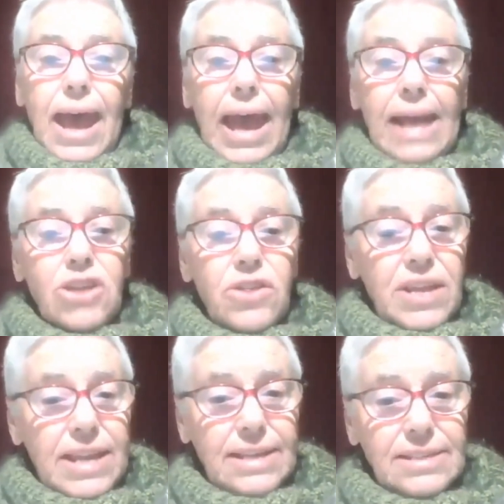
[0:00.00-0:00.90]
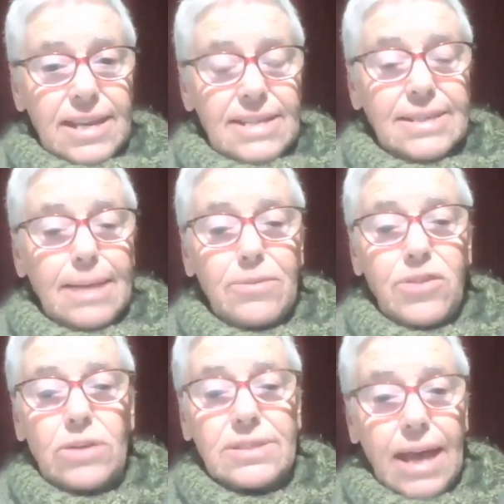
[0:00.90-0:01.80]
And so the next year, some of
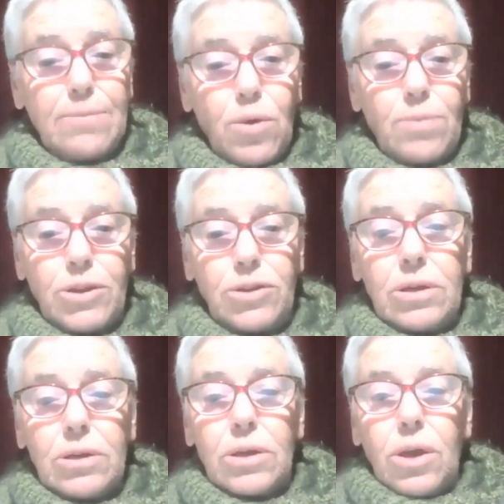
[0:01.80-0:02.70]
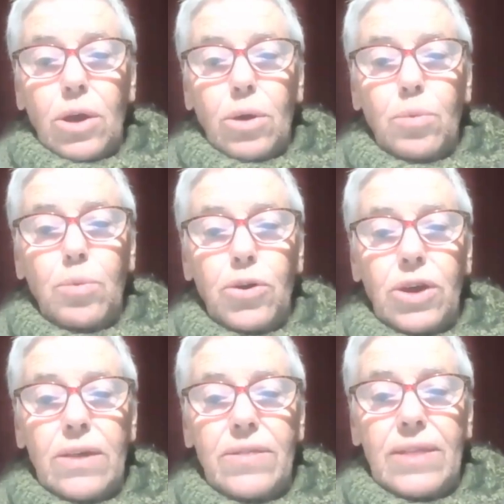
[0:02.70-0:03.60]
those same women
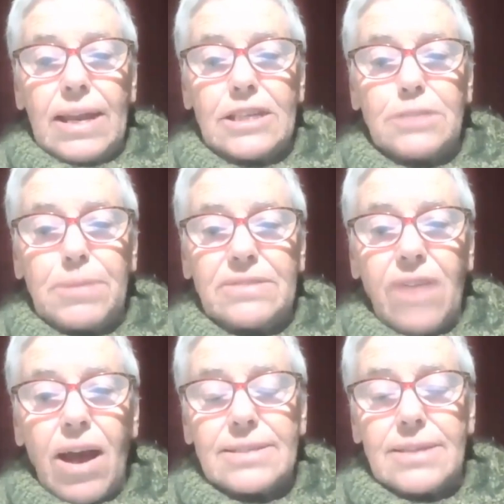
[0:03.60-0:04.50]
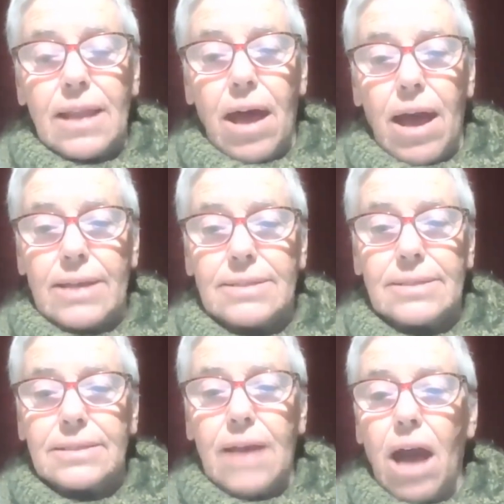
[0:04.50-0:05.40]
were in the Lesbian Rights
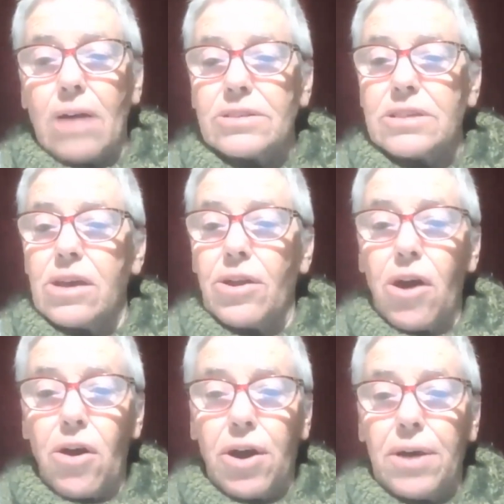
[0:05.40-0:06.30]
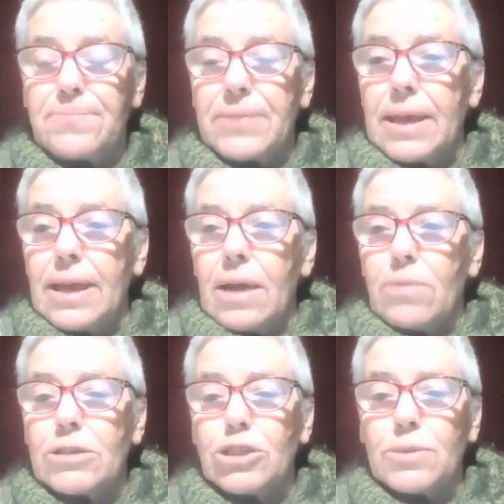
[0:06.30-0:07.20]
Alliance, Aotearoa,
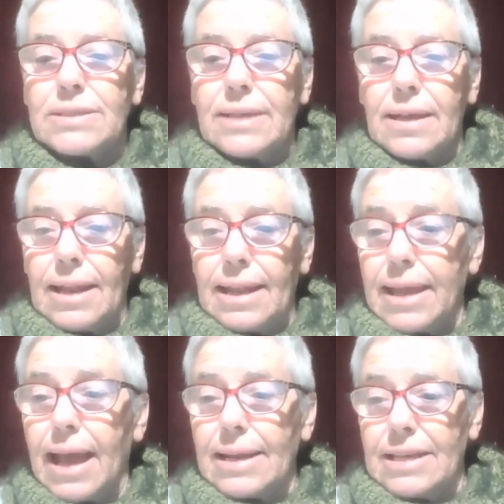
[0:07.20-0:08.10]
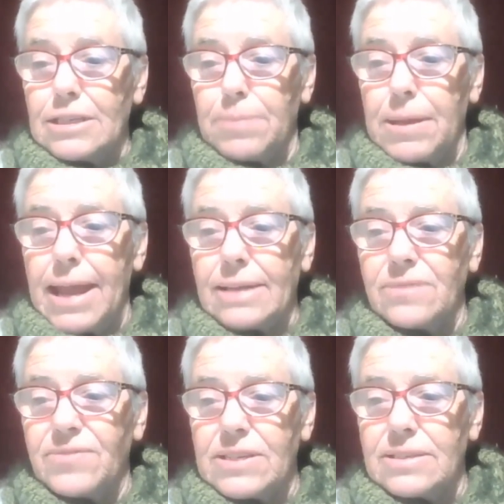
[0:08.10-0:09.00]
which was young lesbian
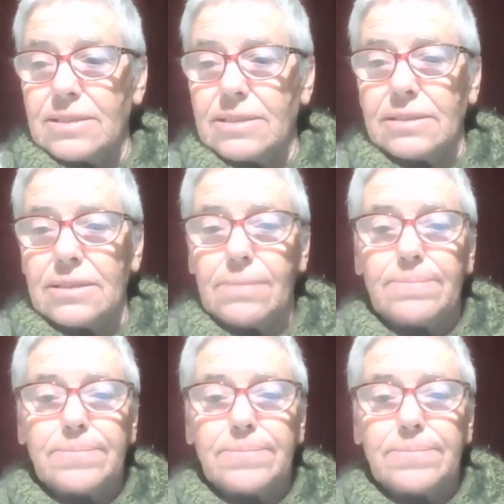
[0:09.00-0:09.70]
activists.